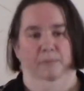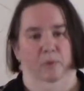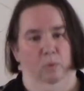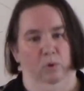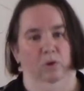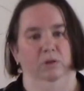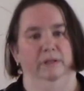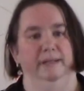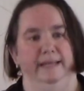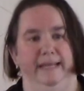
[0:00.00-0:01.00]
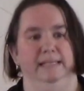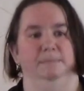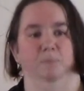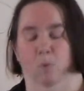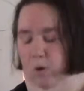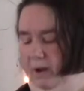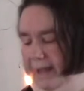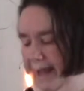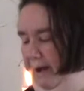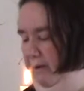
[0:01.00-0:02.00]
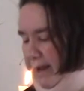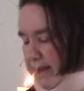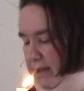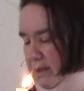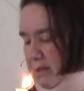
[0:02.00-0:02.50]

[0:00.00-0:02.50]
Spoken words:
The world needs more caring,